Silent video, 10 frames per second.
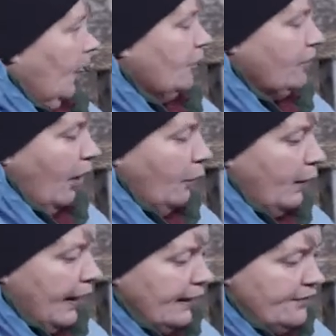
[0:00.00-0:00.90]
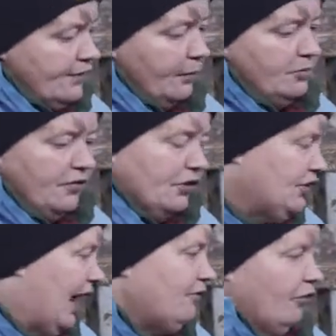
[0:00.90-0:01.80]
so in terms of the
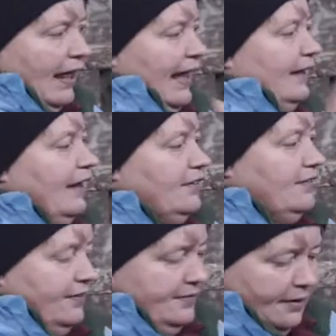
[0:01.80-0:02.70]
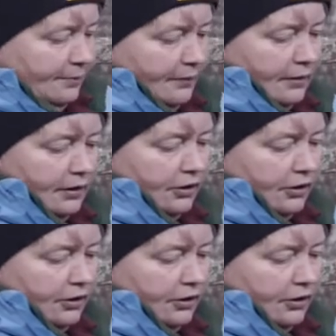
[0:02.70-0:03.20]
general handling system,